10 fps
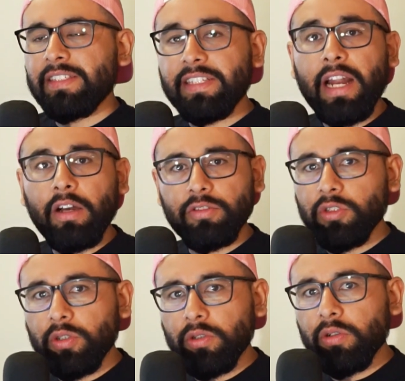set out to
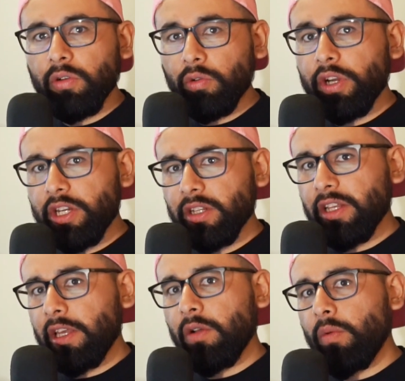do
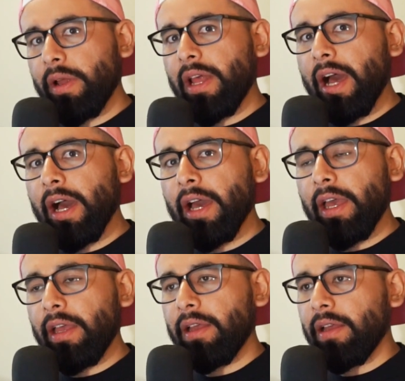originally when
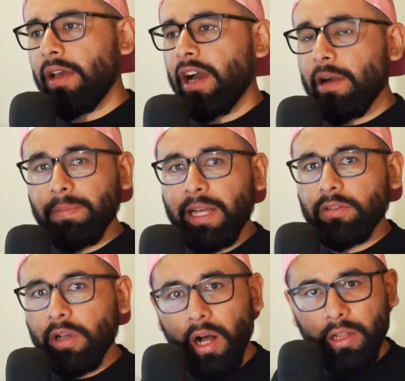I
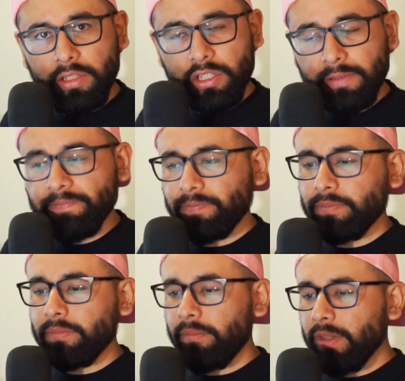applied to college.
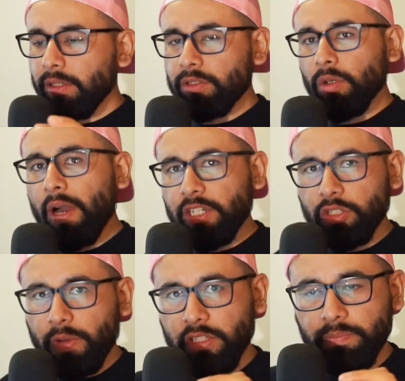So I
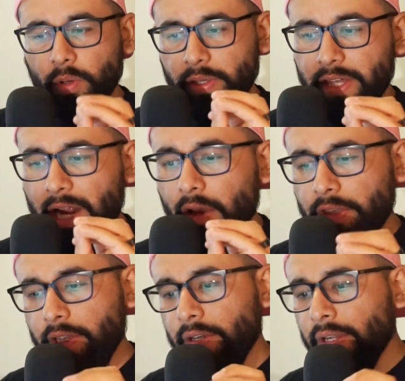just wanted to point that
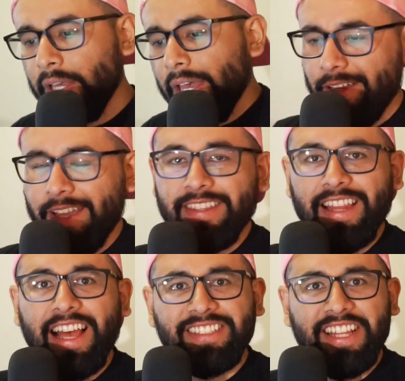out here. And
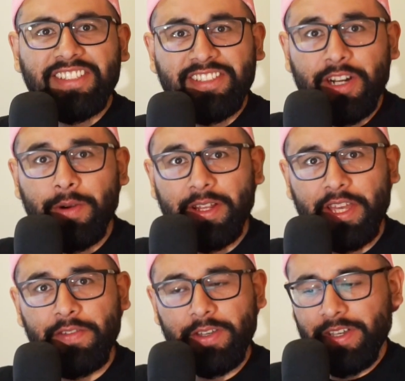the last lesson that I want
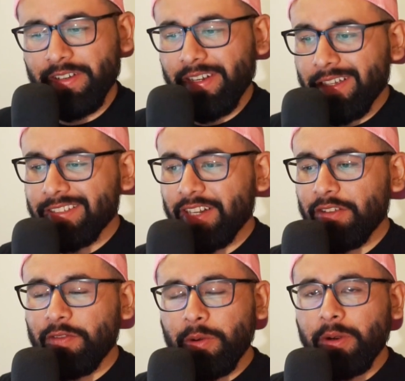to give you here is that
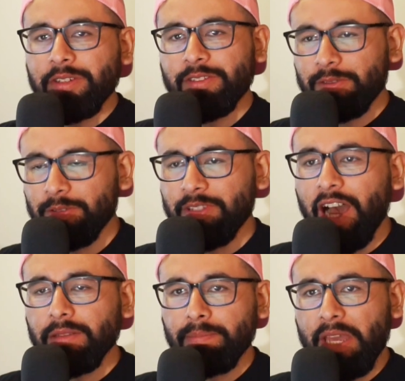of course to
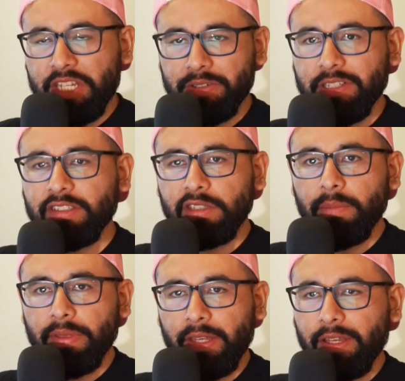not major in
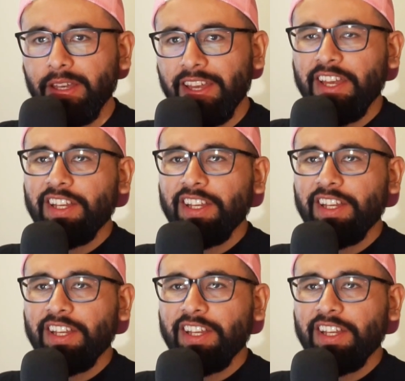something